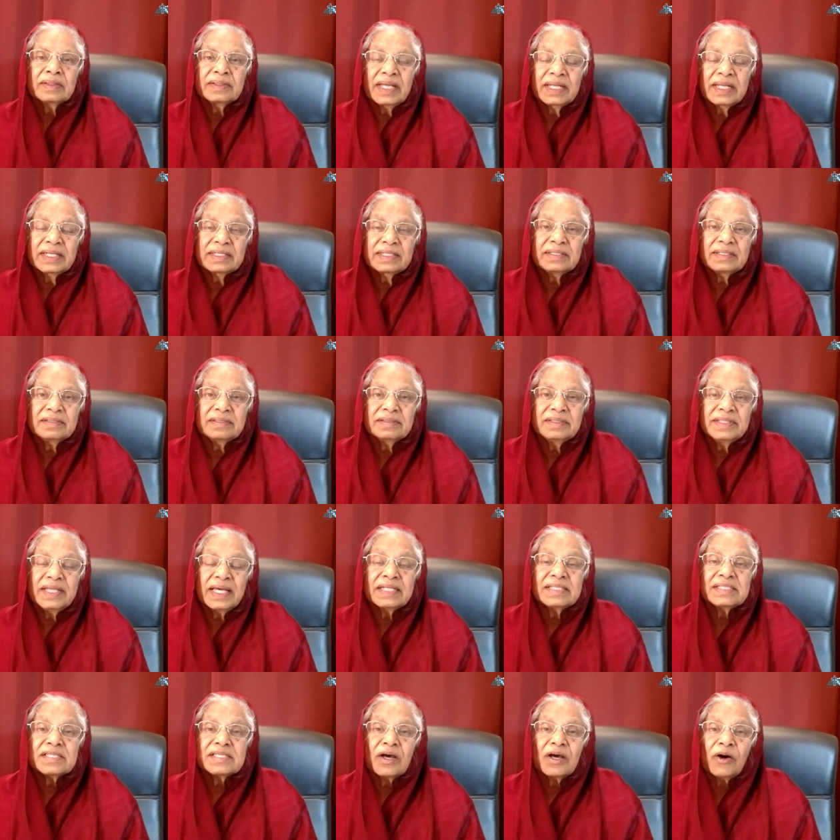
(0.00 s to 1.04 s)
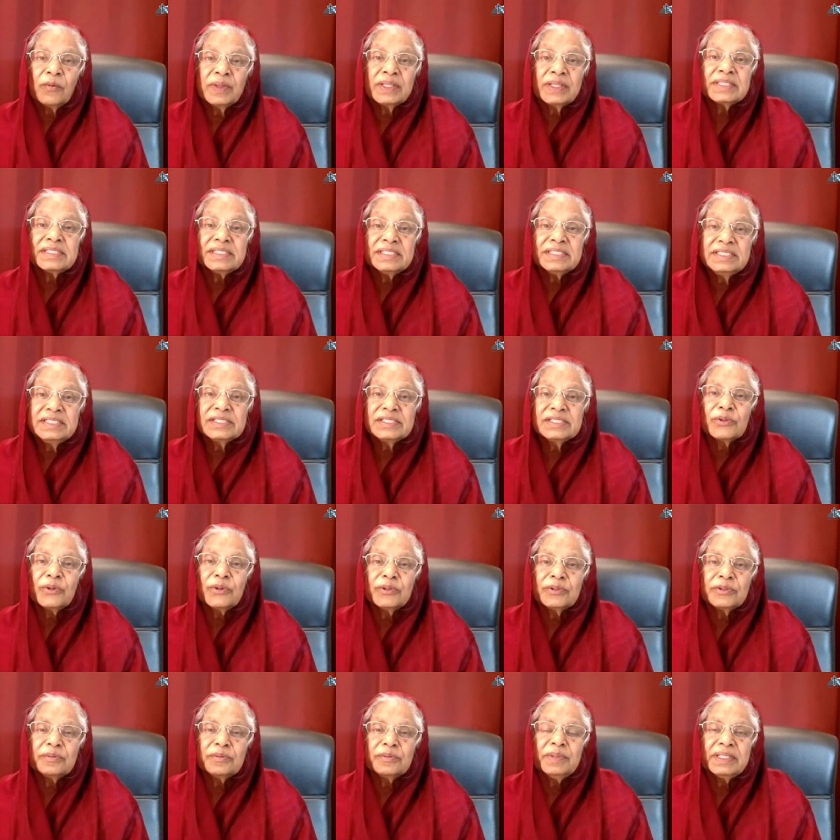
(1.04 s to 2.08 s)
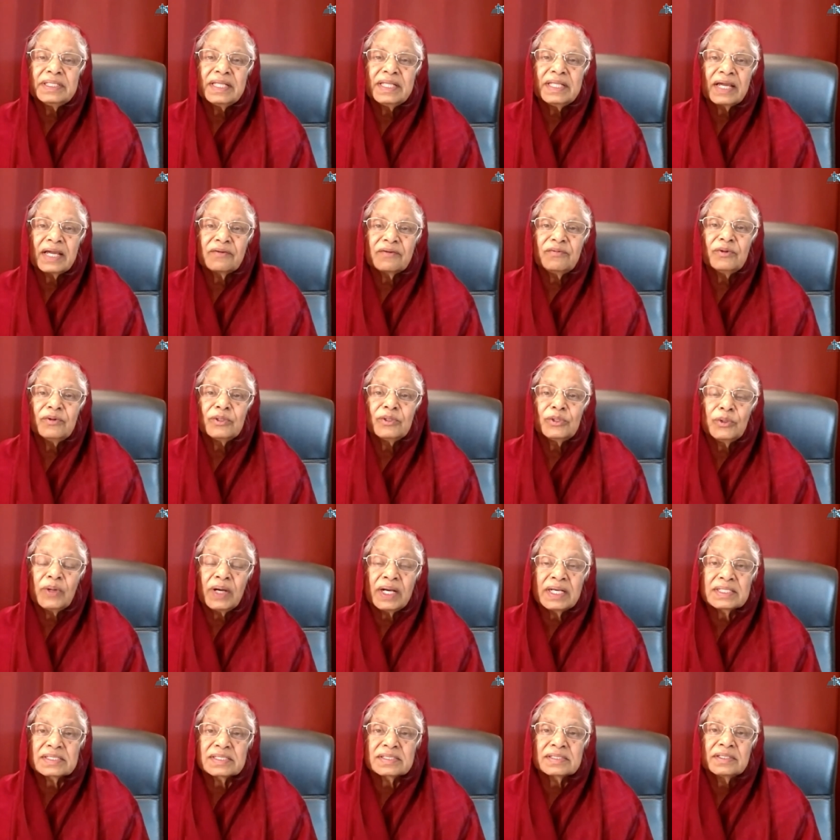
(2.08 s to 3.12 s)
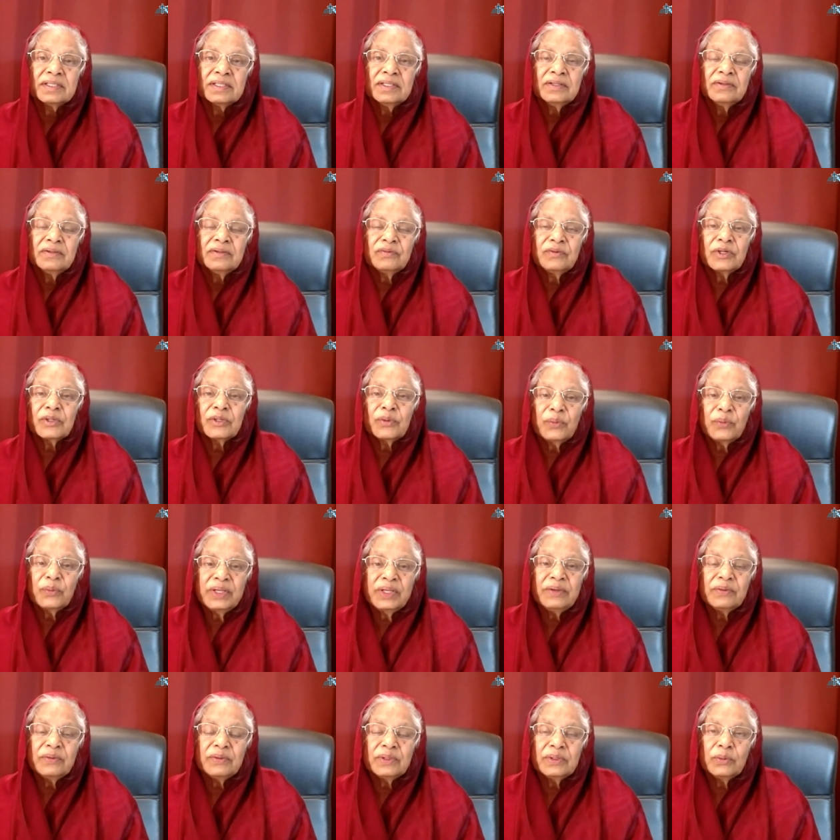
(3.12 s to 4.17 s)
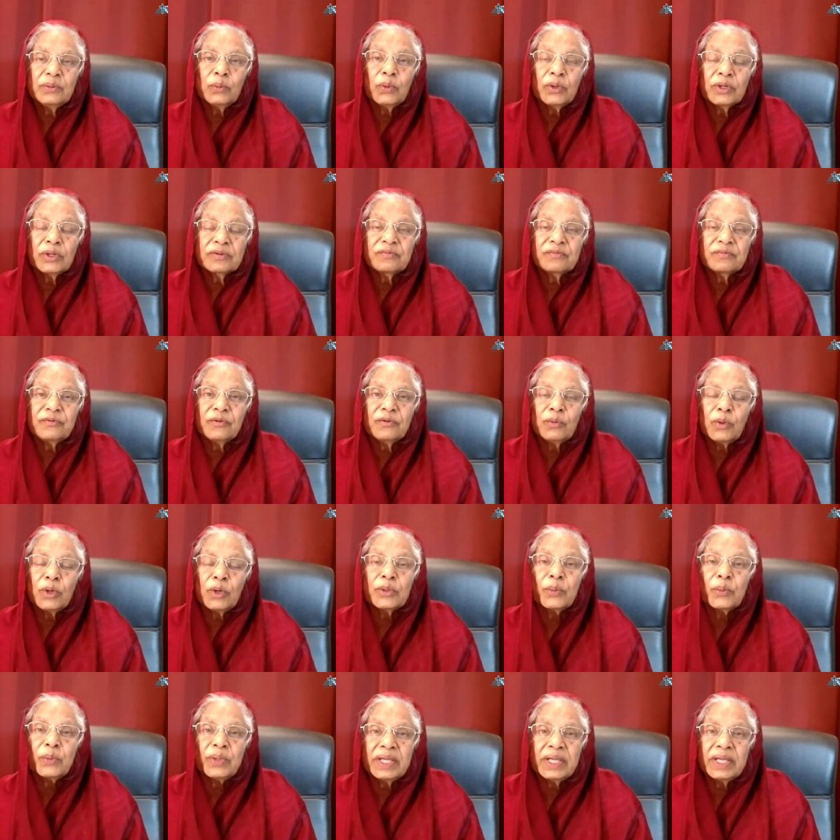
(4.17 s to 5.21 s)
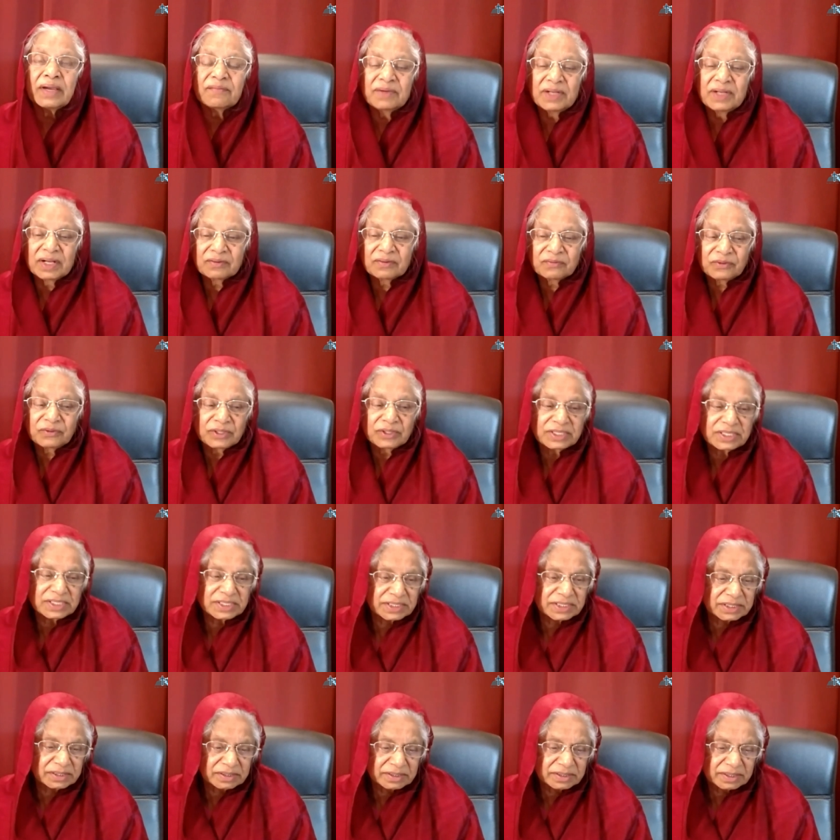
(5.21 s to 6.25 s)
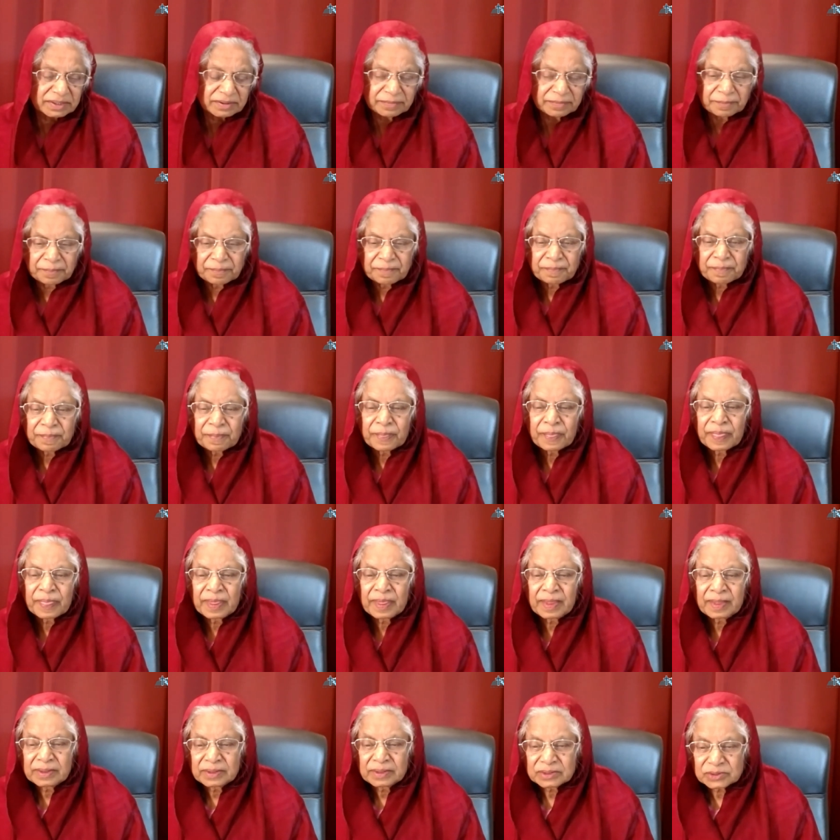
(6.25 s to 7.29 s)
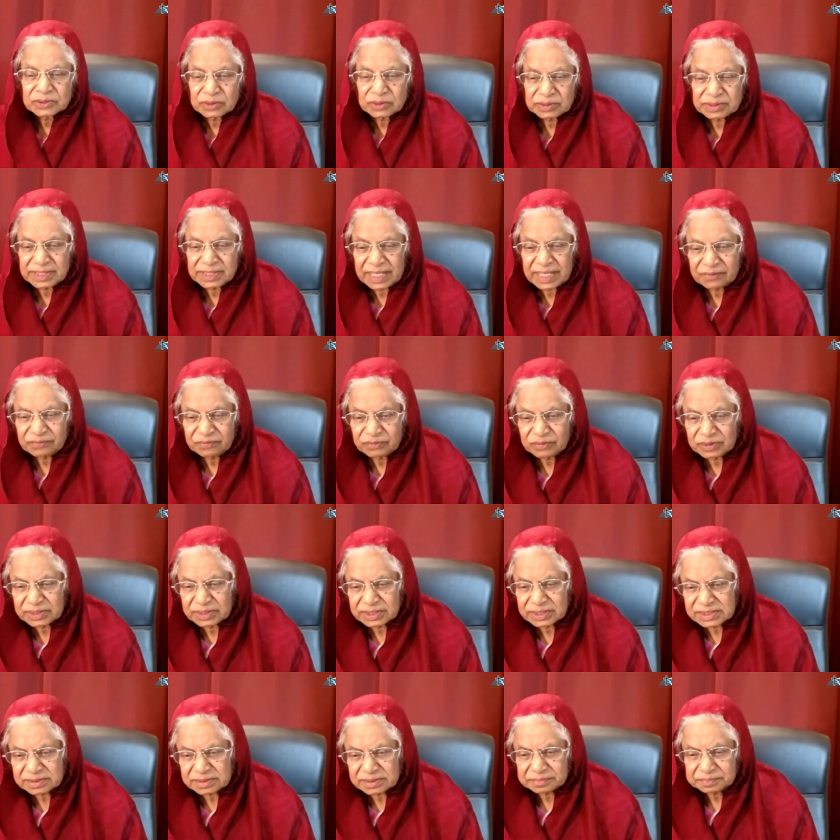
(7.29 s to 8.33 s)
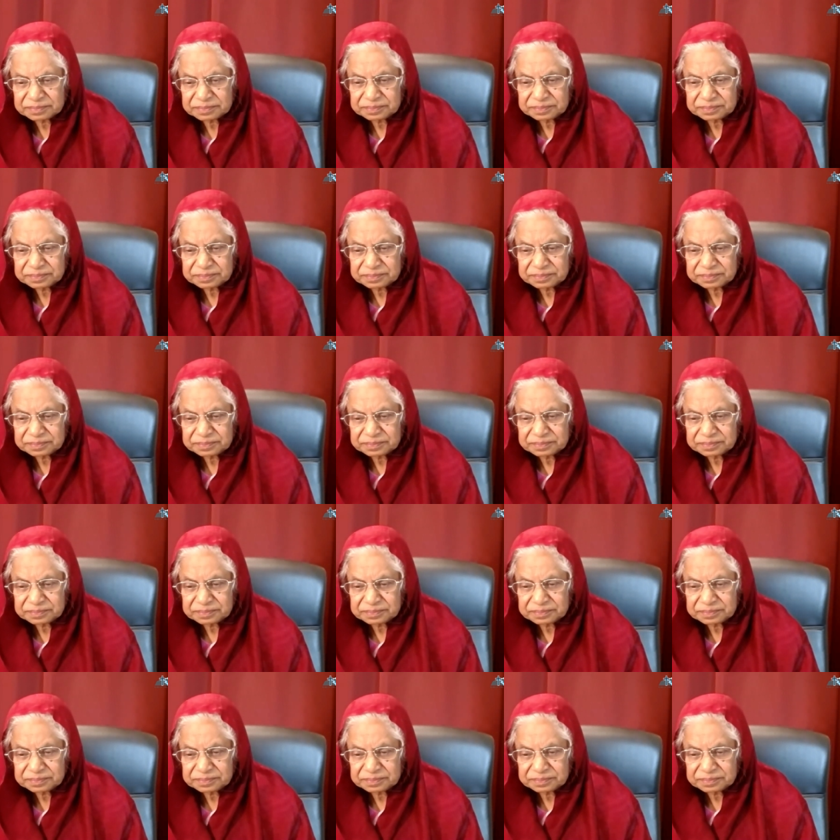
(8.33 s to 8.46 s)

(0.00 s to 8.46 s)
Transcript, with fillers: That, that's how much he's going to be thankful to us what we, what, for what we have done for his children. So thankfulness.